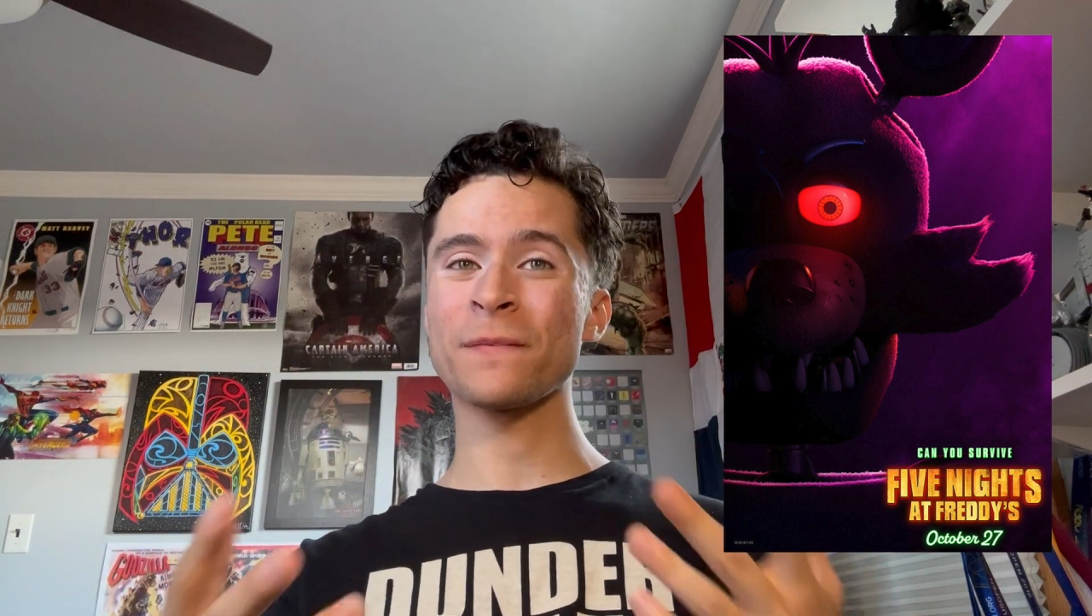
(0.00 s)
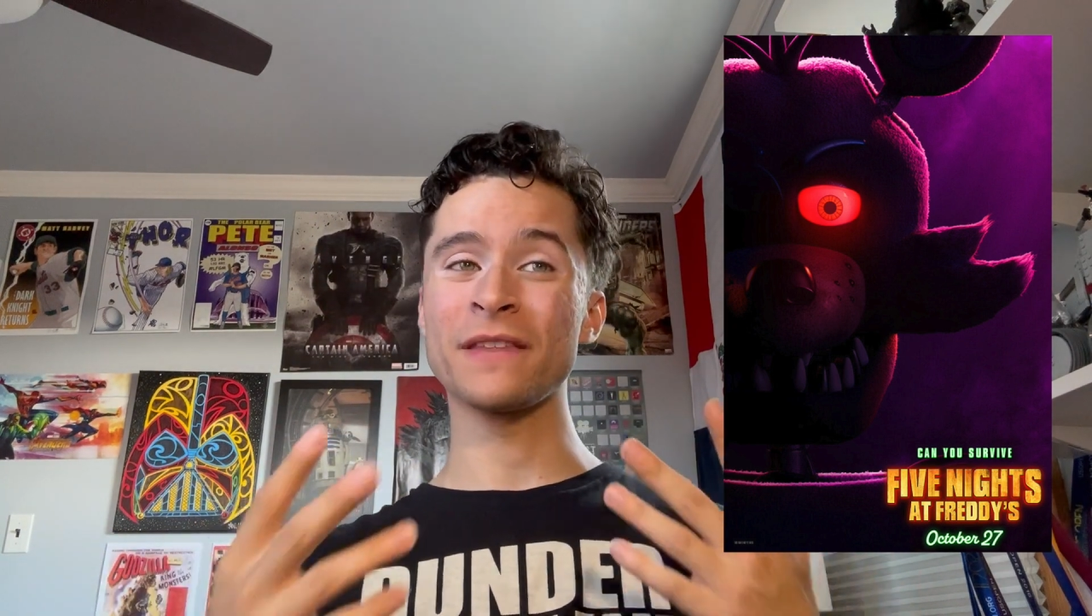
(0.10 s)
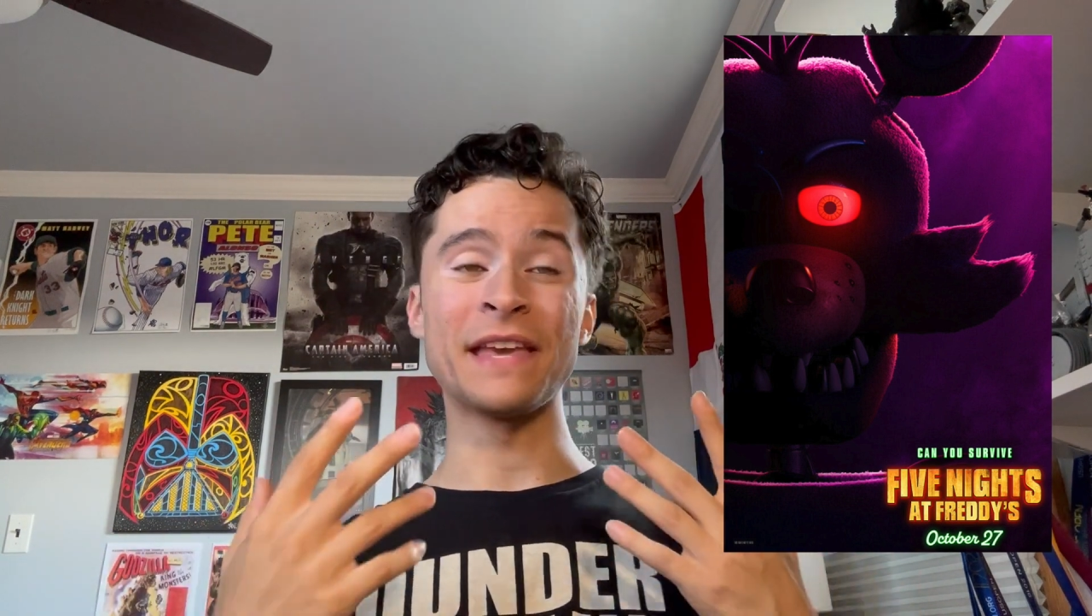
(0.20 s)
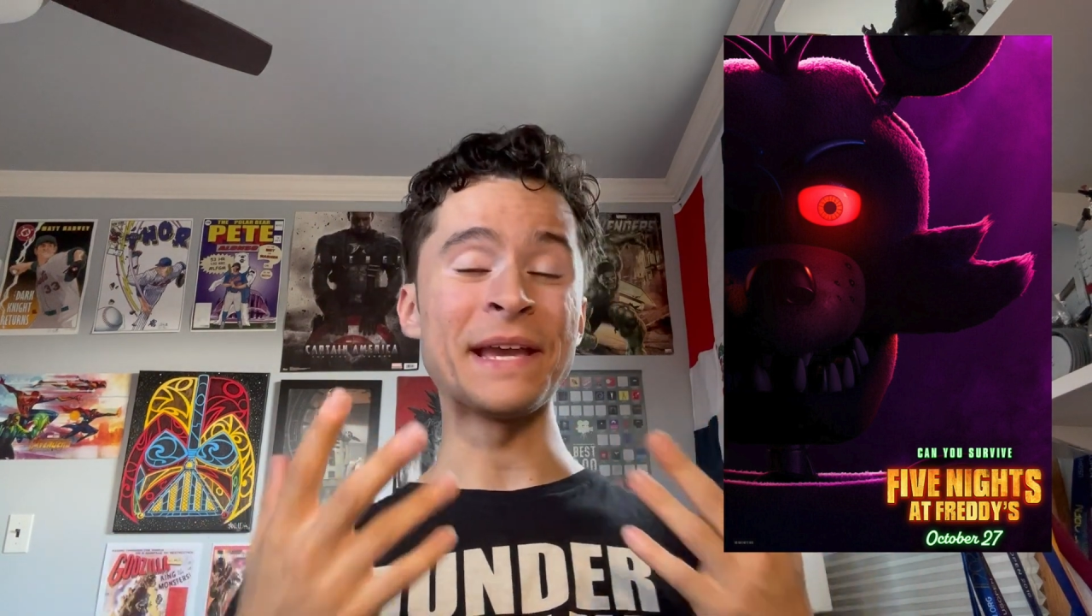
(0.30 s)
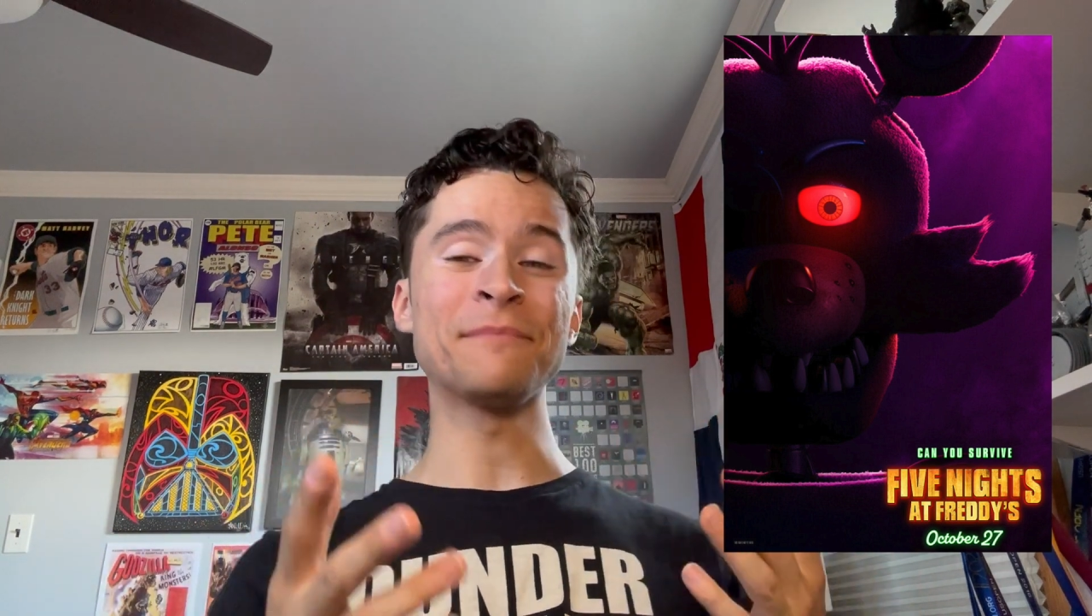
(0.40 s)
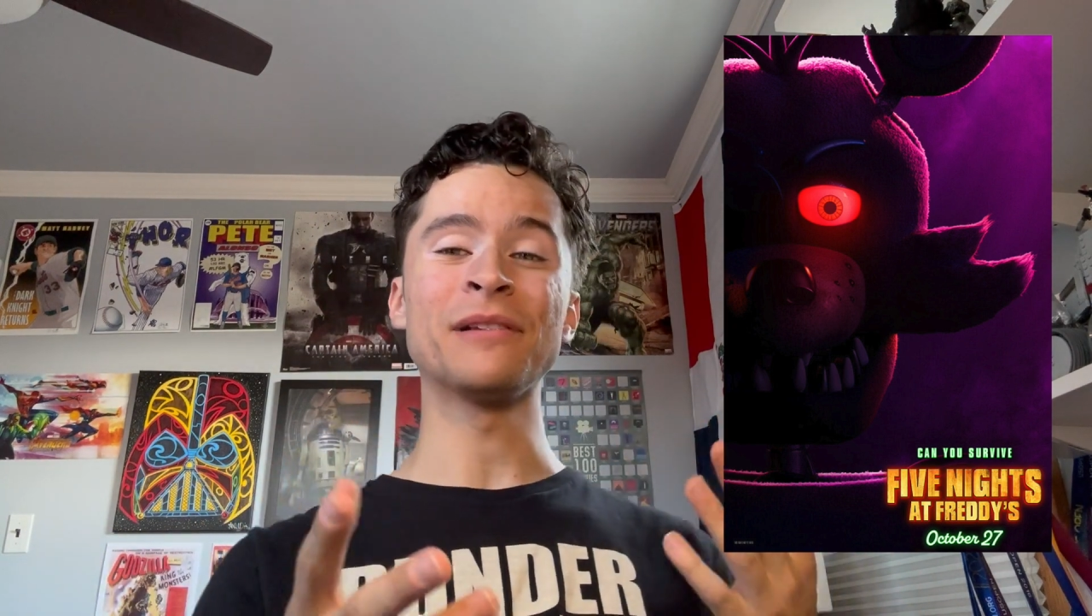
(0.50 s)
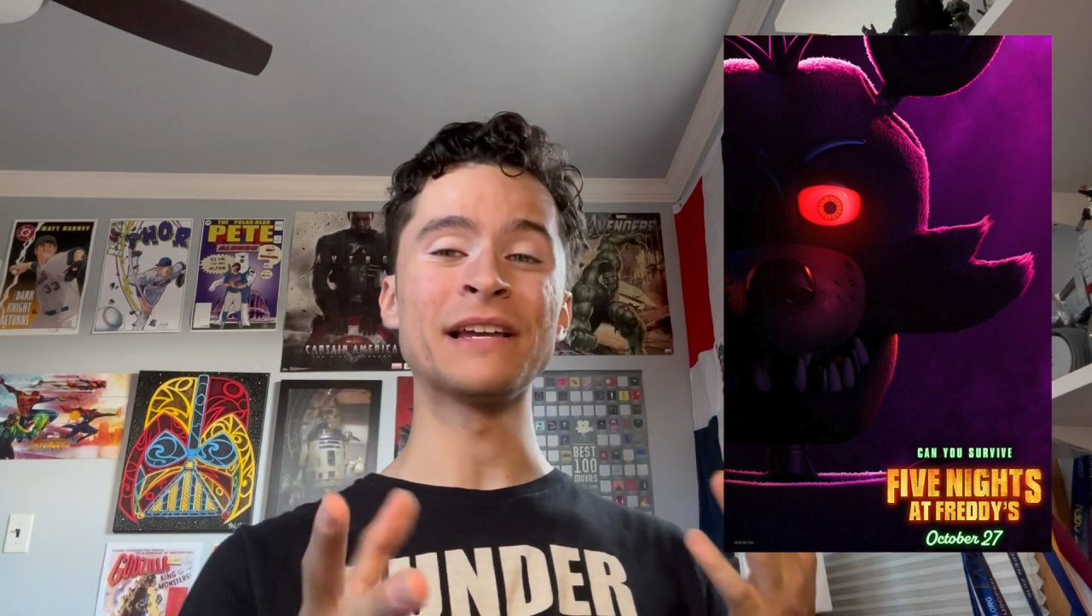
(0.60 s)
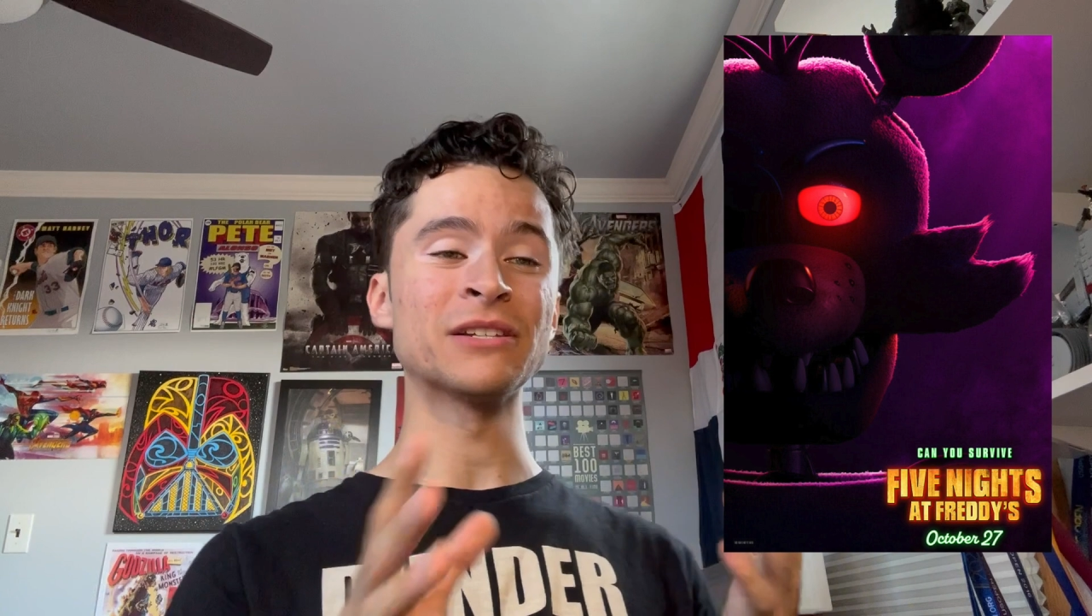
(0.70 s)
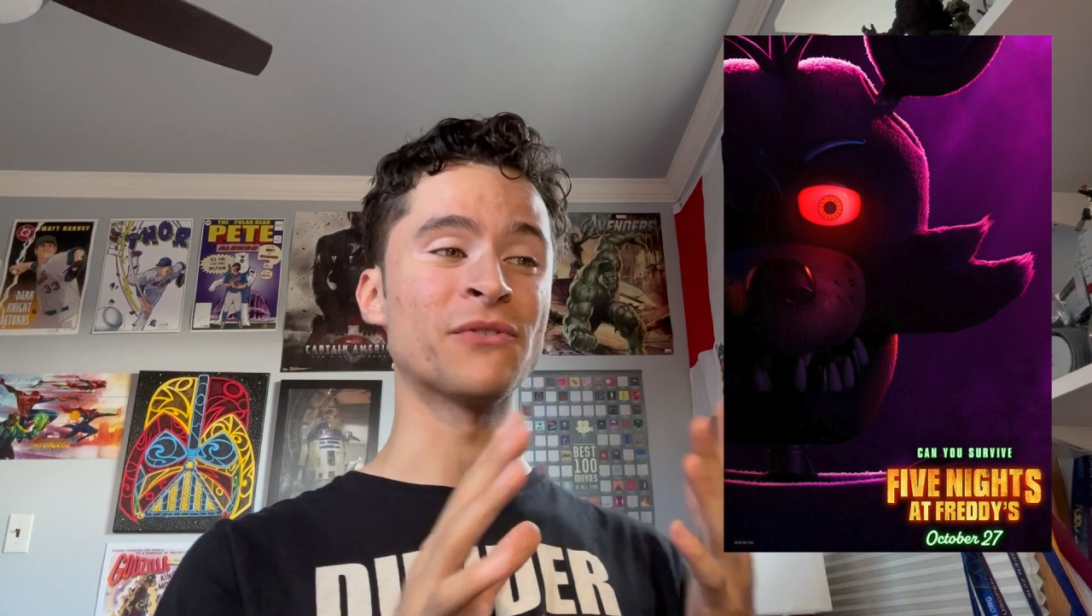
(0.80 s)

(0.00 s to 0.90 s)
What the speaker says: gameplays of